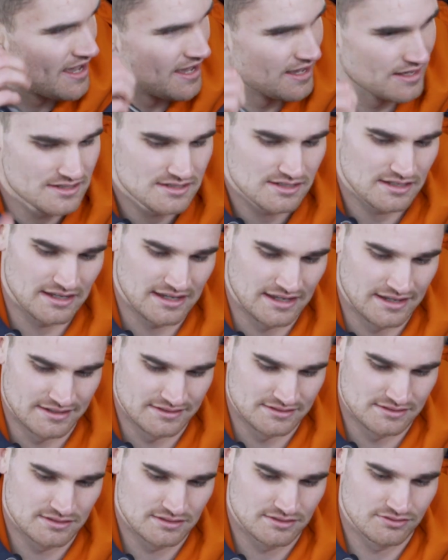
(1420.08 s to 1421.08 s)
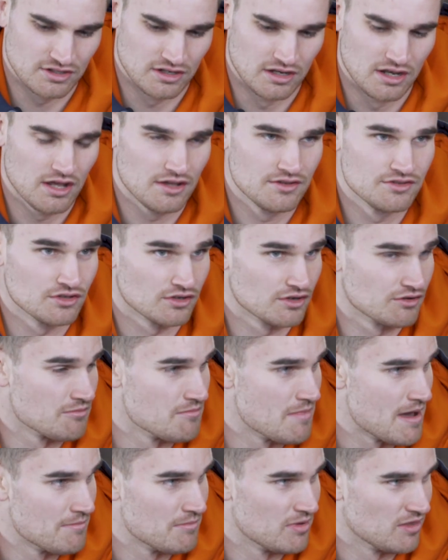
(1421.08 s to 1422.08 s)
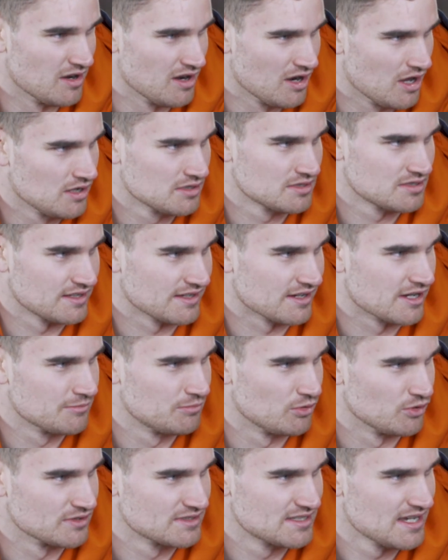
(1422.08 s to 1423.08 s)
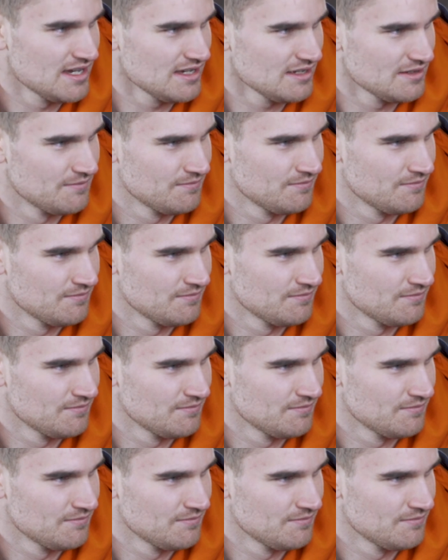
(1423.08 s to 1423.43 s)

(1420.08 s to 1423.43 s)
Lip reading: head, and you're going to remember the last thing I point at.